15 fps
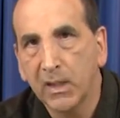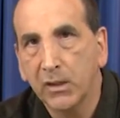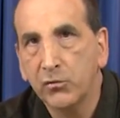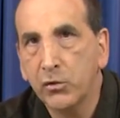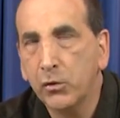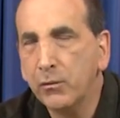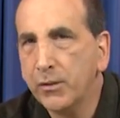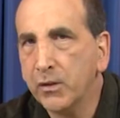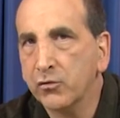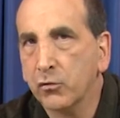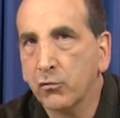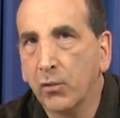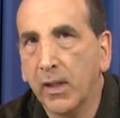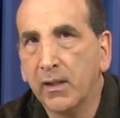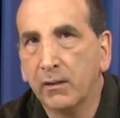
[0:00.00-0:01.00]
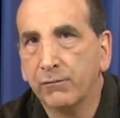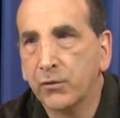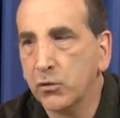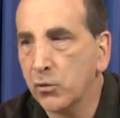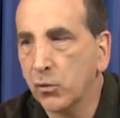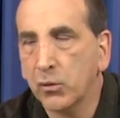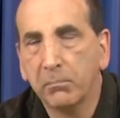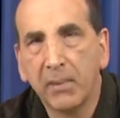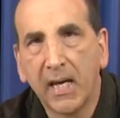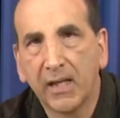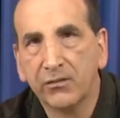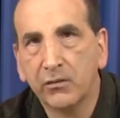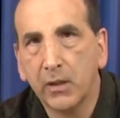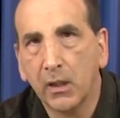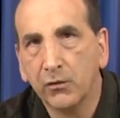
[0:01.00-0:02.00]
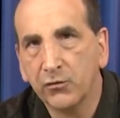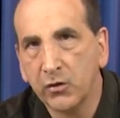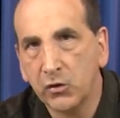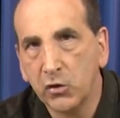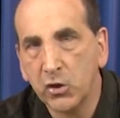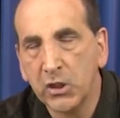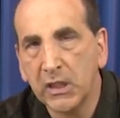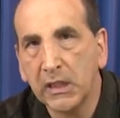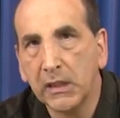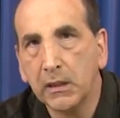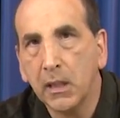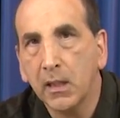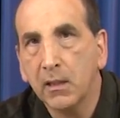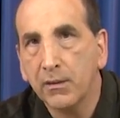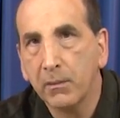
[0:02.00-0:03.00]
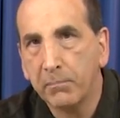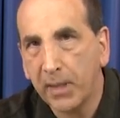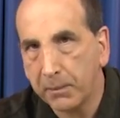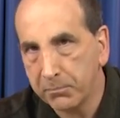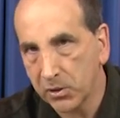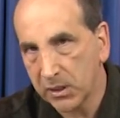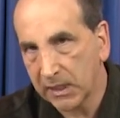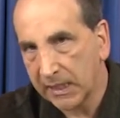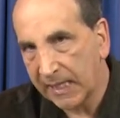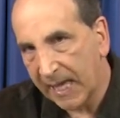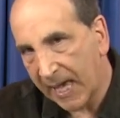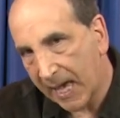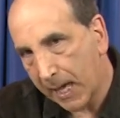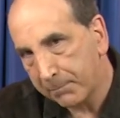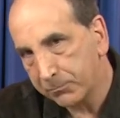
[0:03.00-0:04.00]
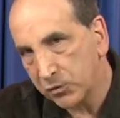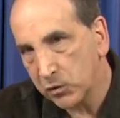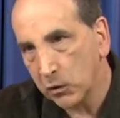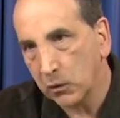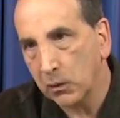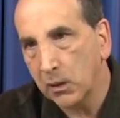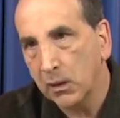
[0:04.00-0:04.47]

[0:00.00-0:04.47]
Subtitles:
Tooth is great if you're doing pastels and you need the paper to capture